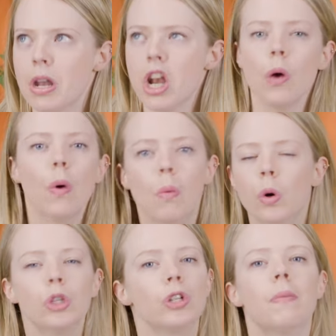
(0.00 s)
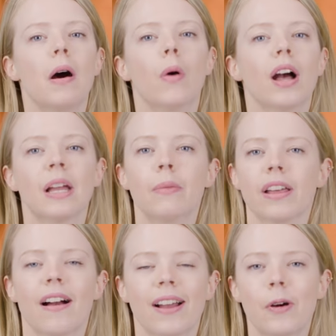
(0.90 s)
But no one warned you about working with
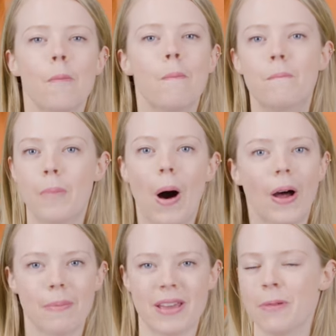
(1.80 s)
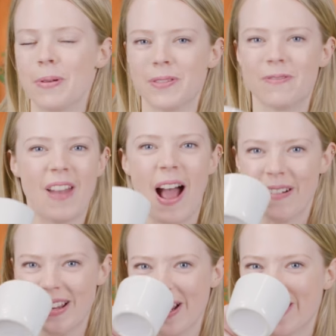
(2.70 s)
a guy called Barnaby who puts
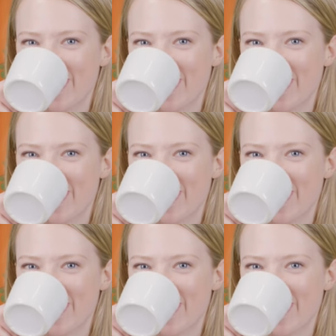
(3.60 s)
flour in your